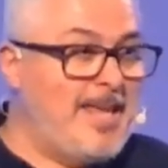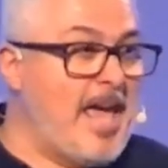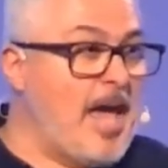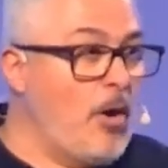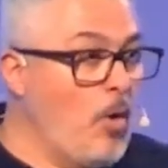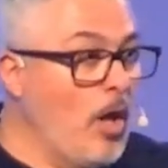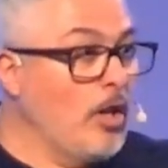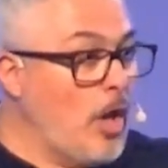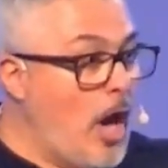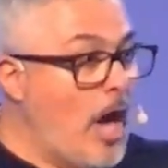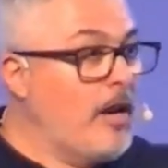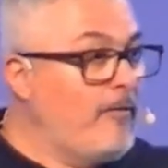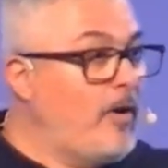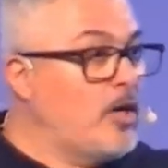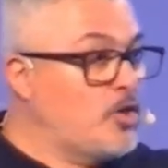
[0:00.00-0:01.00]
But yet,
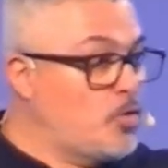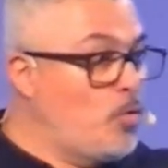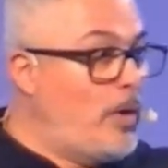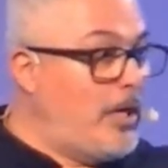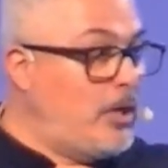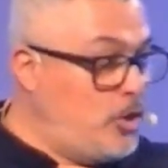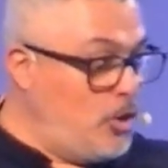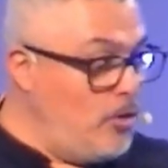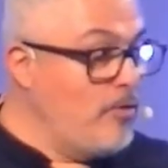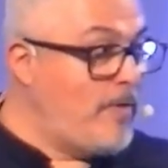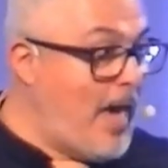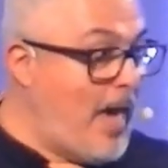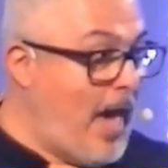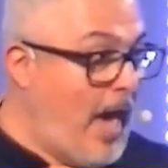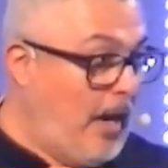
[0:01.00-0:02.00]
a lot of us, we
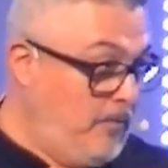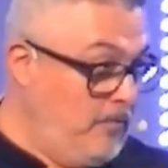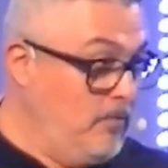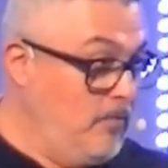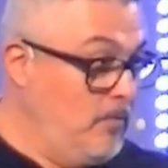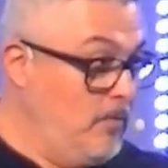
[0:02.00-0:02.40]
do that.